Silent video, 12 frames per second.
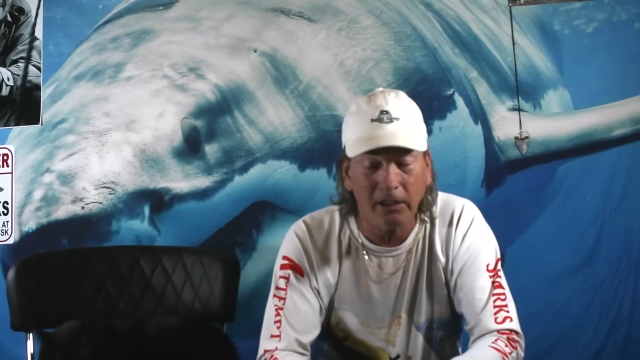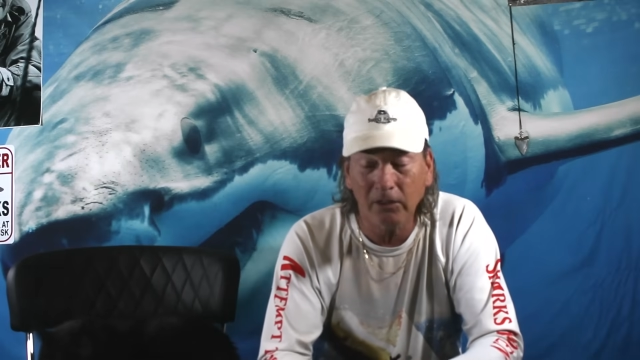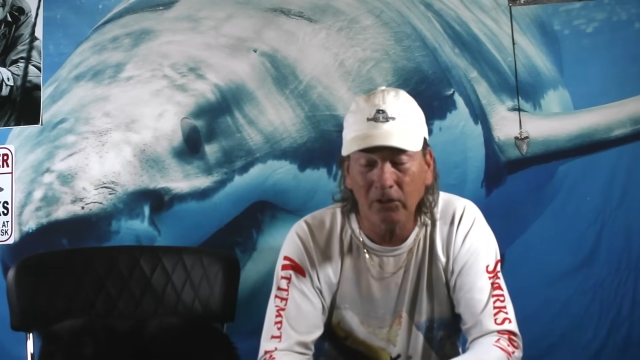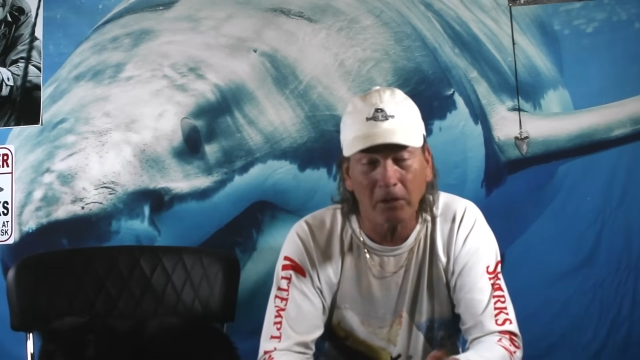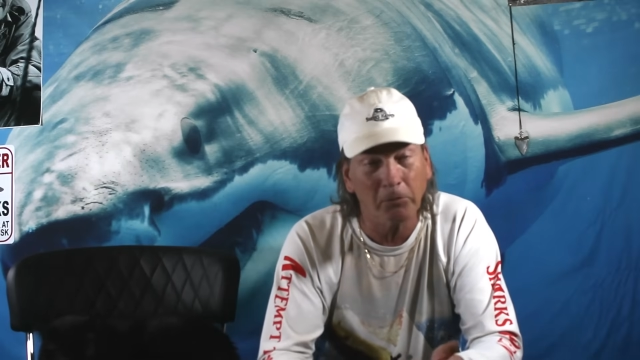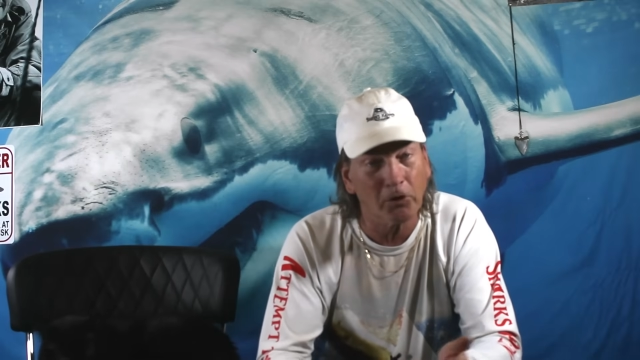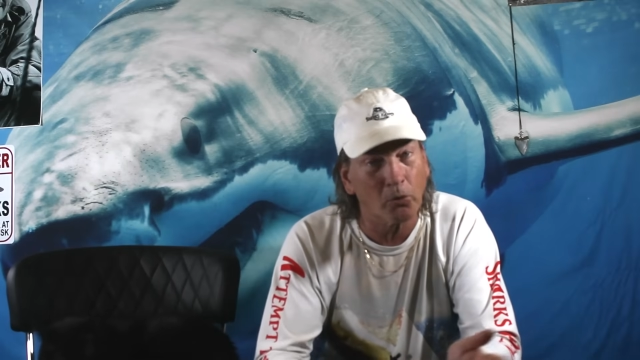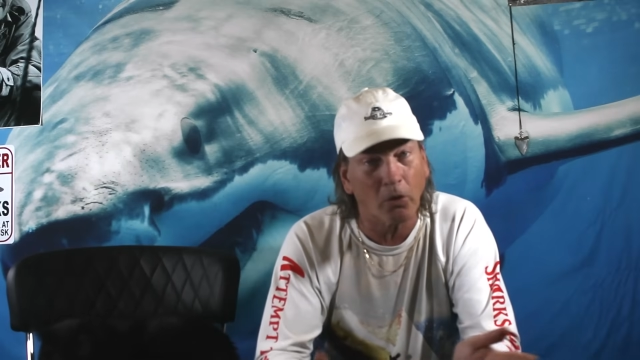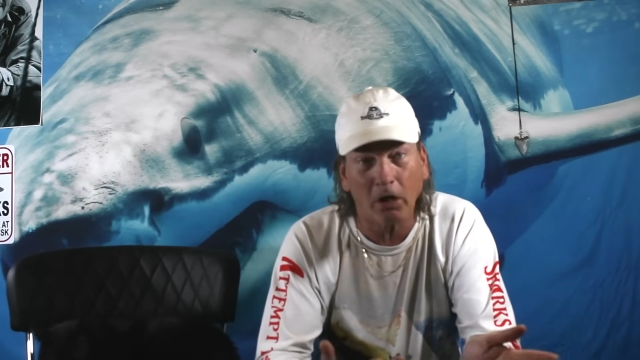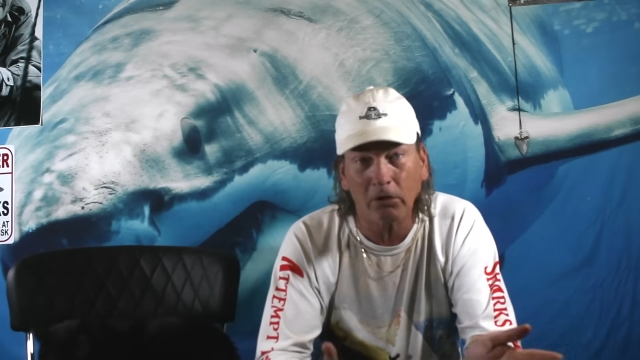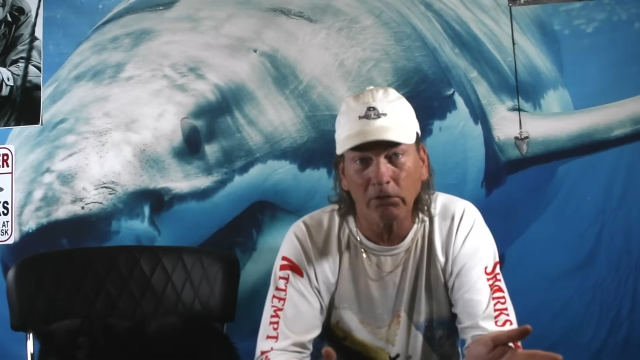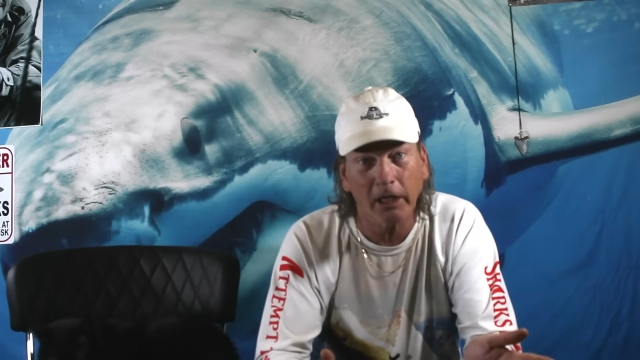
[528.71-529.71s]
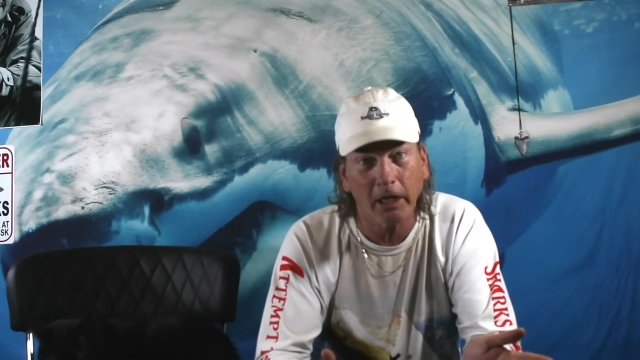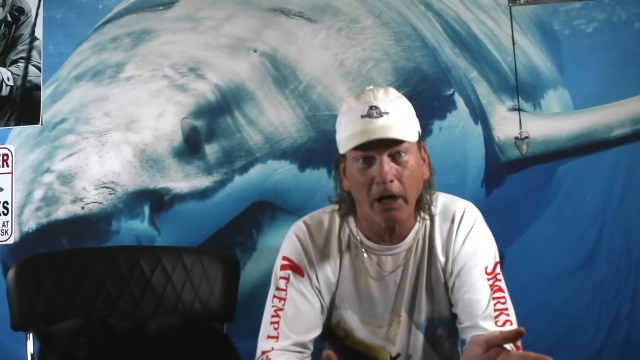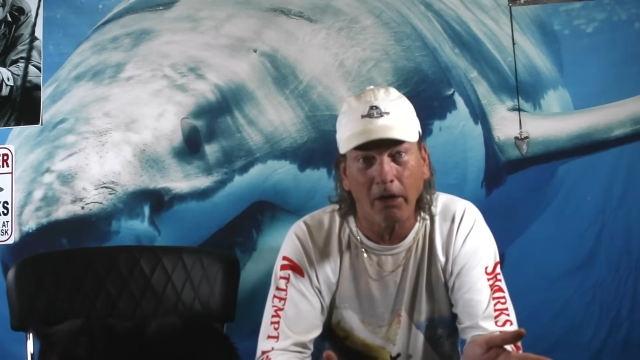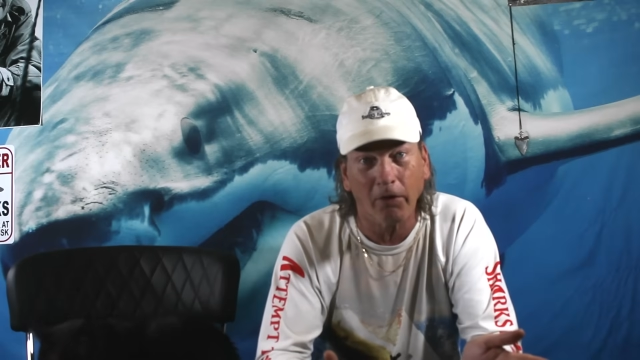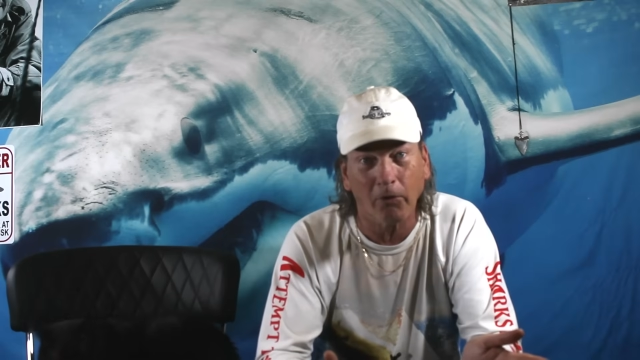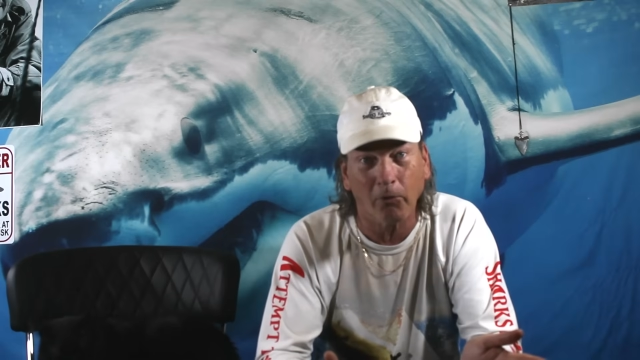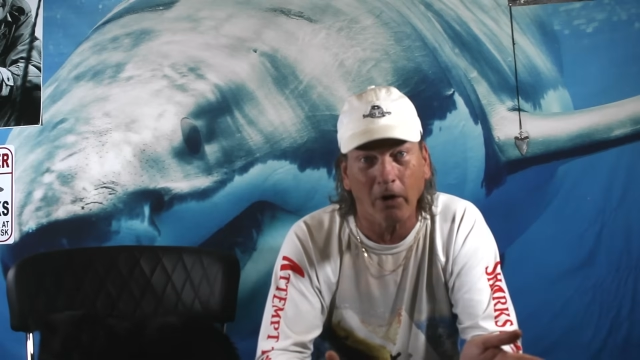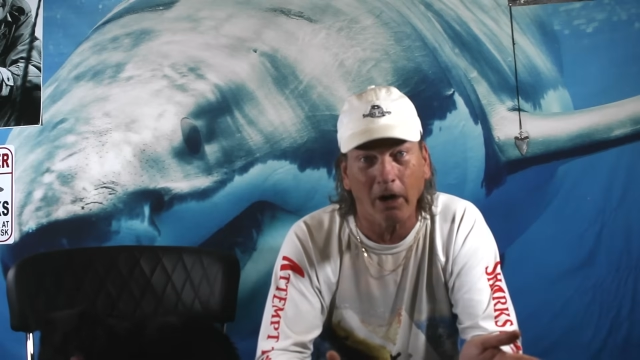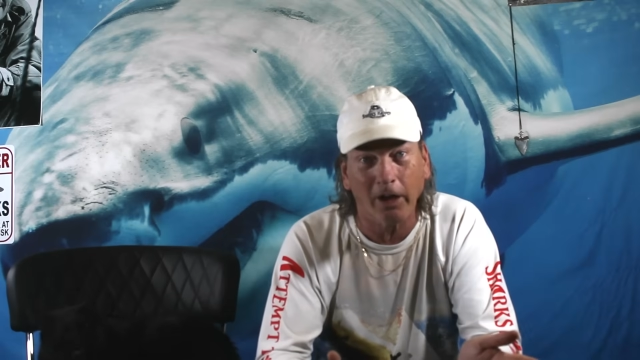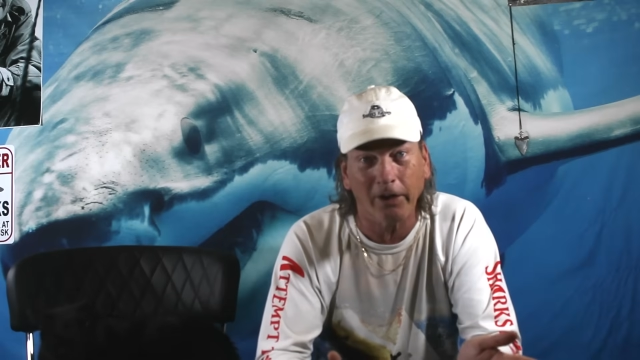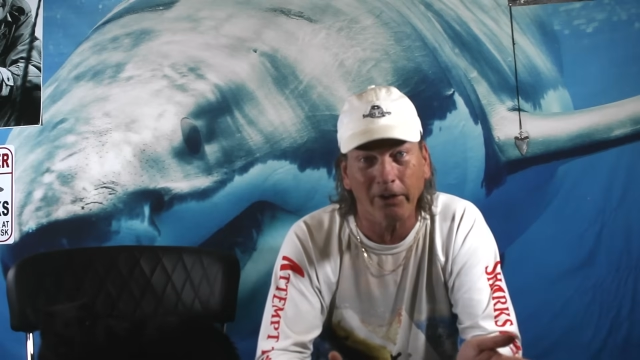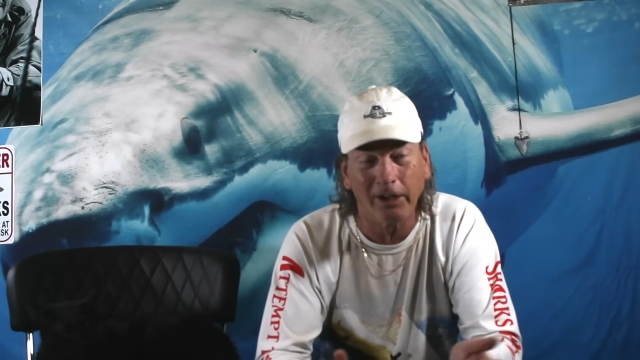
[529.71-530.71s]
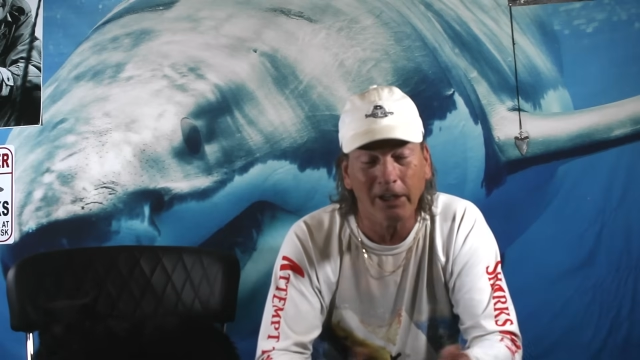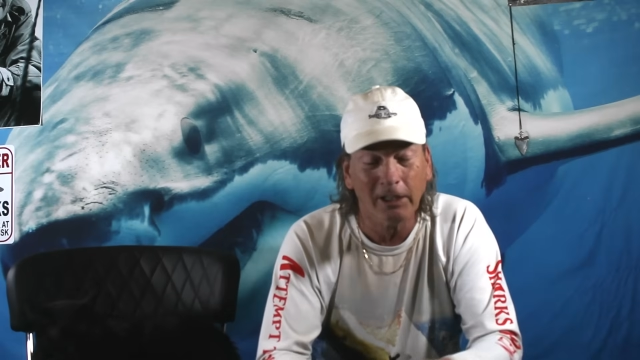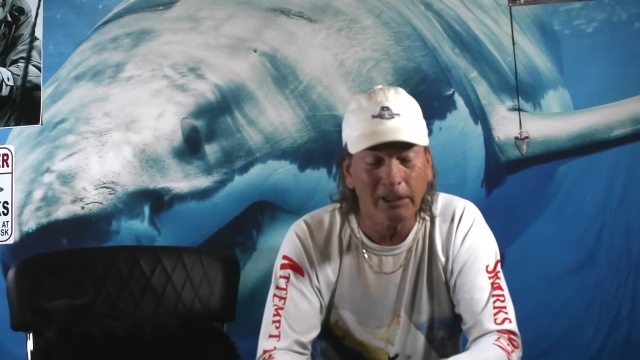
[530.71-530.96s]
he's able to walk right out of the water.